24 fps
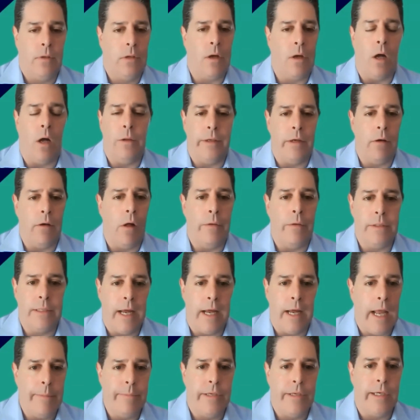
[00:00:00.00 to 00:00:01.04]
called in all the
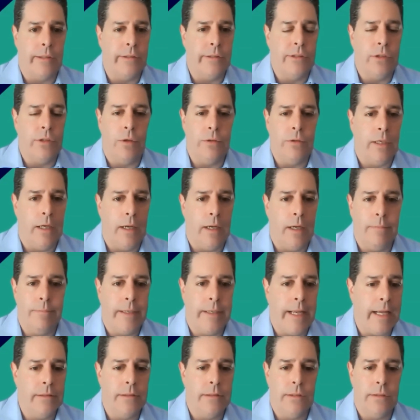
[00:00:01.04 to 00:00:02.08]
time to consult on
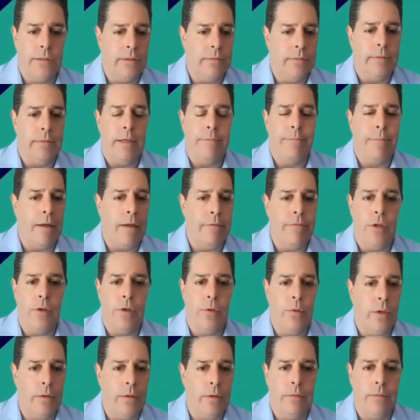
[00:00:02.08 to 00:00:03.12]
cases and give my
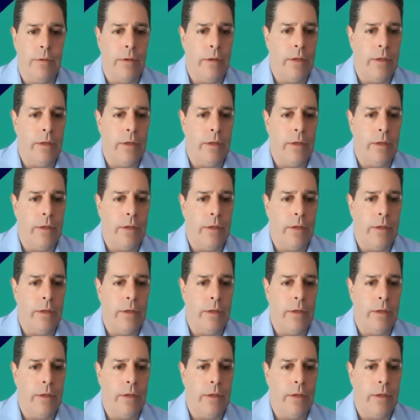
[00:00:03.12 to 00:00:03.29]
view on,